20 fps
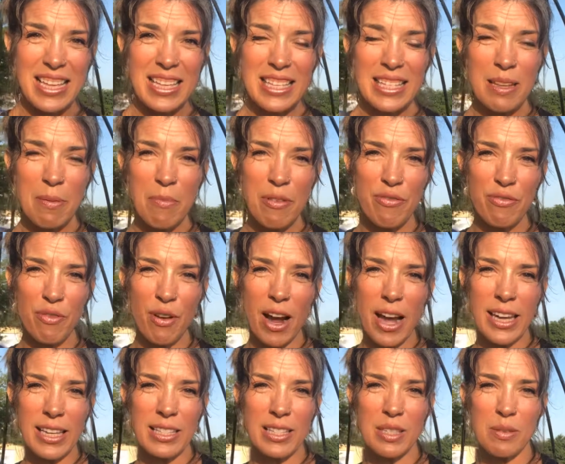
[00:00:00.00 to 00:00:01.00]
some of
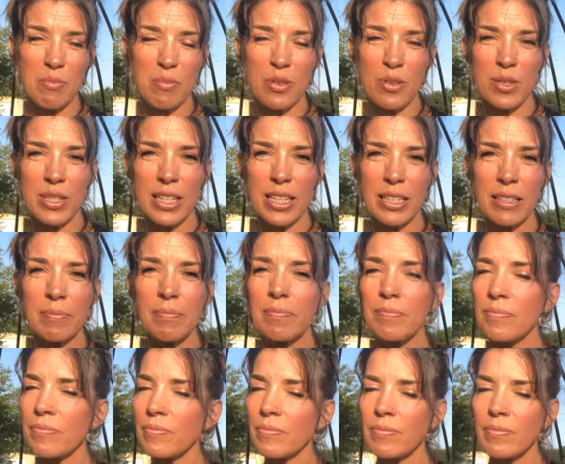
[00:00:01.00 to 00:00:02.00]
Ryan's music.
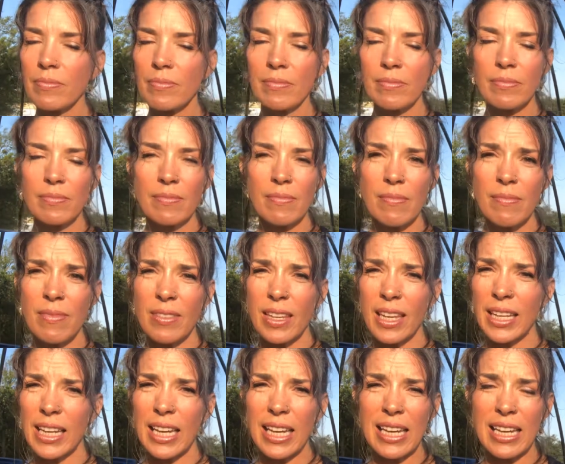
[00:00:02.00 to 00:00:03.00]

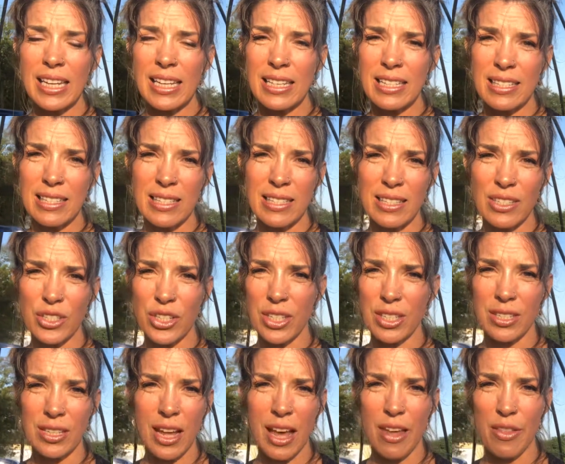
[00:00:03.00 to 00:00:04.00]
It's
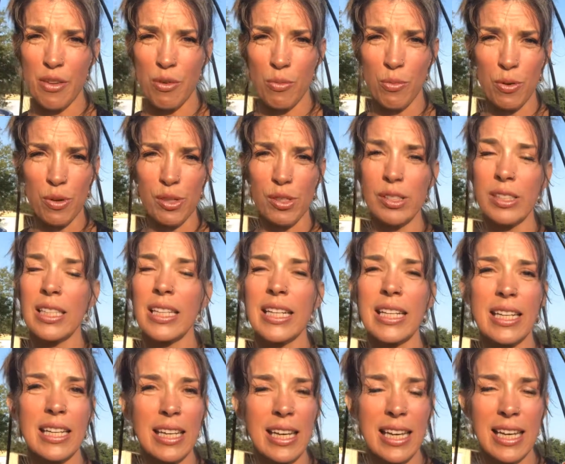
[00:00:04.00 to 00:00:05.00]
just otherworldly.
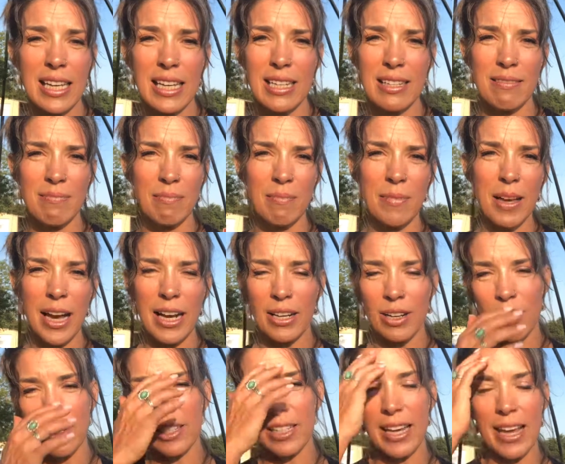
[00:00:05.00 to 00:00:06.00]
I
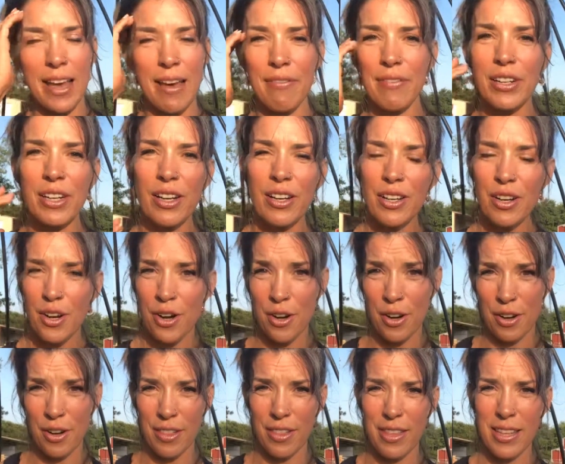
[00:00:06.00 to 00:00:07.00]
call it heaven on
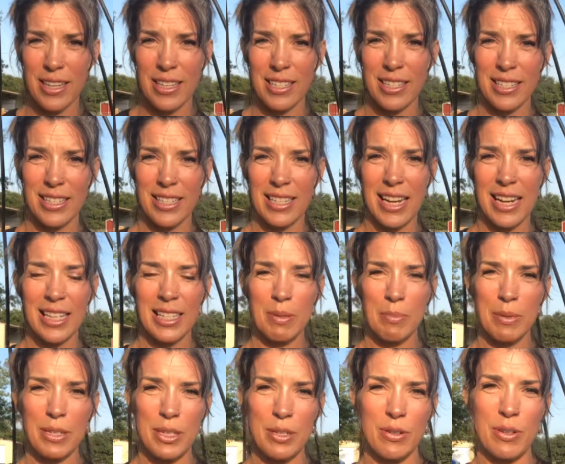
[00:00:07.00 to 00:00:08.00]
earth. It just takes
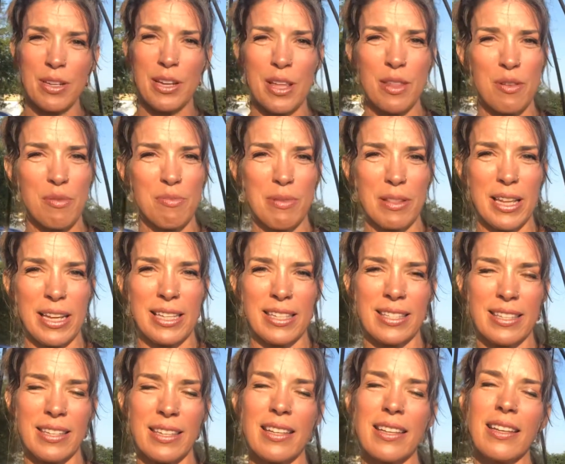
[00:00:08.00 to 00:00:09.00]
me to another
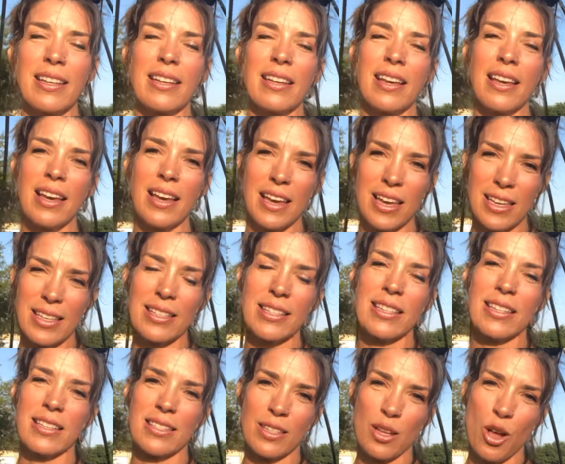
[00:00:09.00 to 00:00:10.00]
place. as
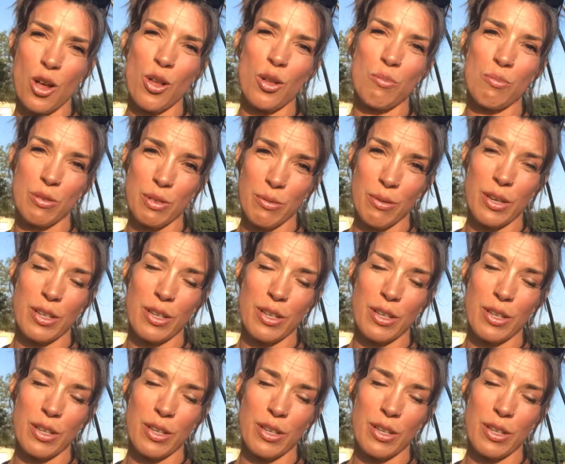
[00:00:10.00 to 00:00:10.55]
does all Blue